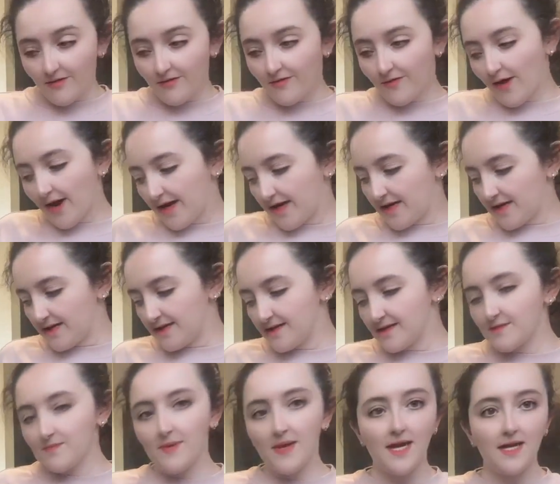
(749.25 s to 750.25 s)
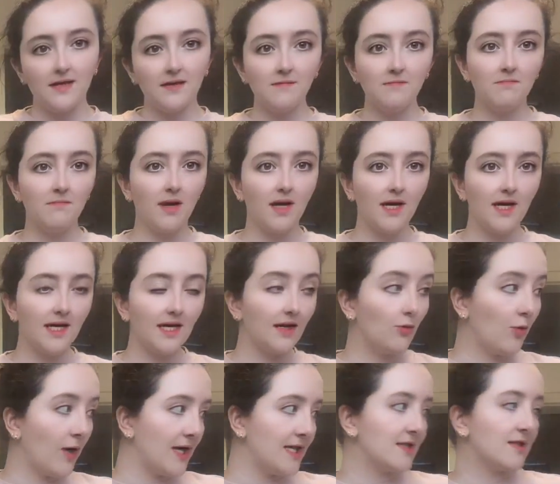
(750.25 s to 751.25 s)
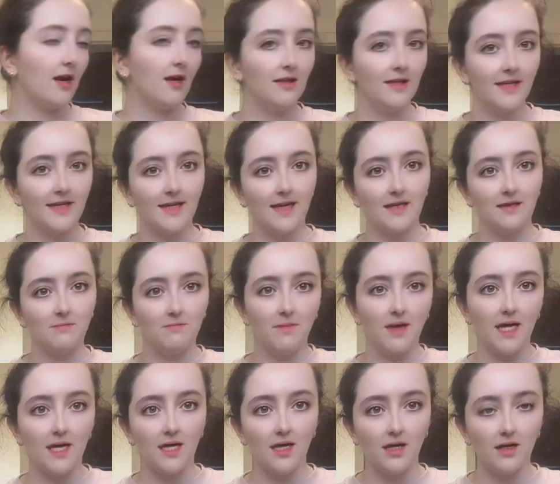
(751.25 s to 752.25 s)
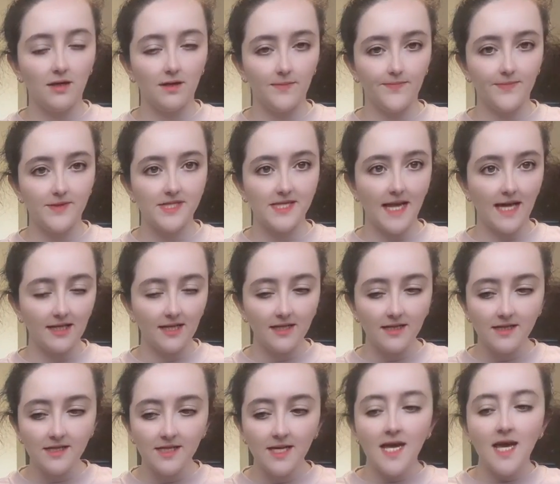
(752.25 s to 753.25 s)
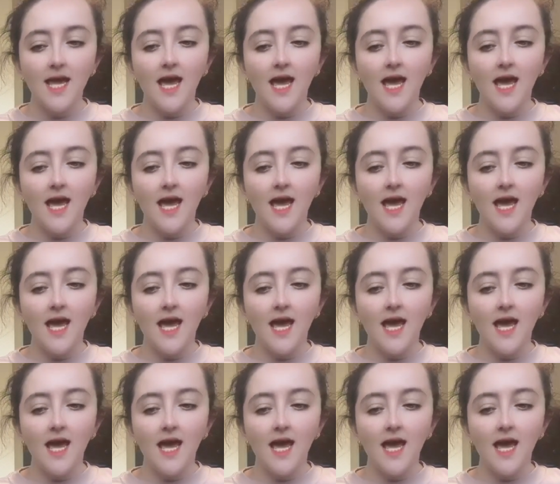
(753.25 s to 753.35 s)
fry in this pan my wild garlic and my scallions,